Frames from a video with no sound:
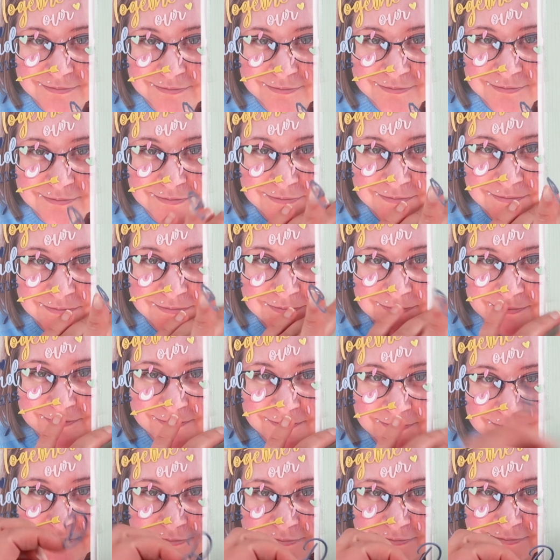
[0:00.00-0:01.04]
It's a
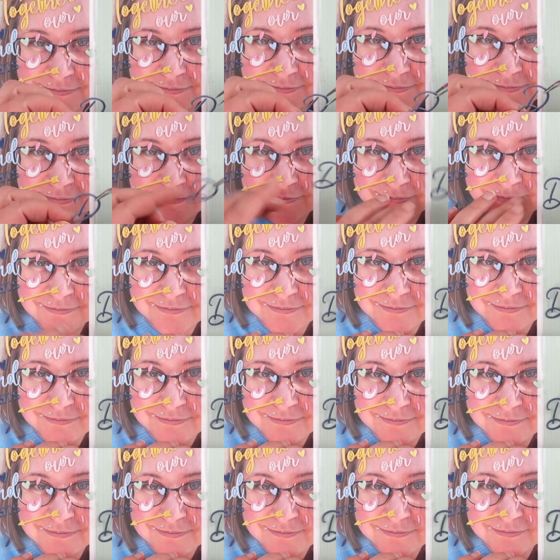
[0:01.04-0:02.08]
super small detail,
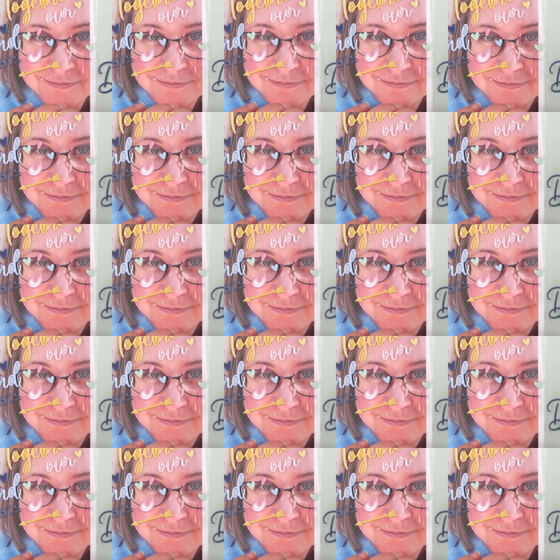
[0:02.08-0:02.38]
but my